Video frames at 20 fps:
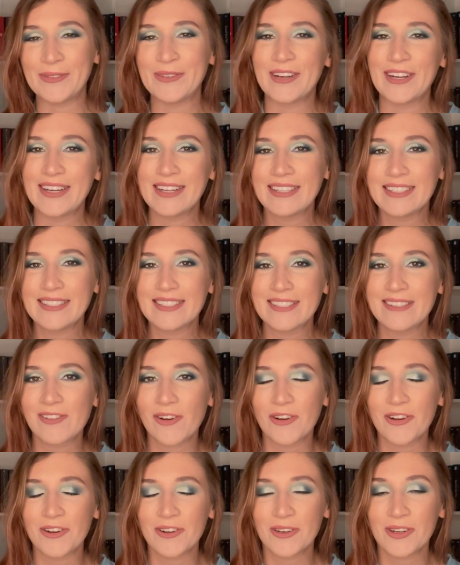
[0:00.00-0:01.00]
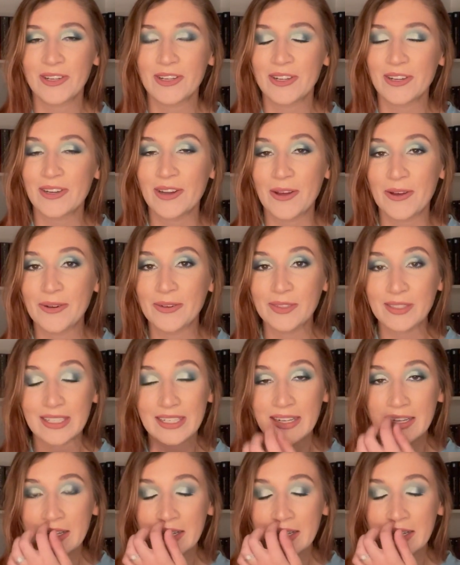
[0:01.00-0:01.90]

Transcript: We're gonna get started on a good note.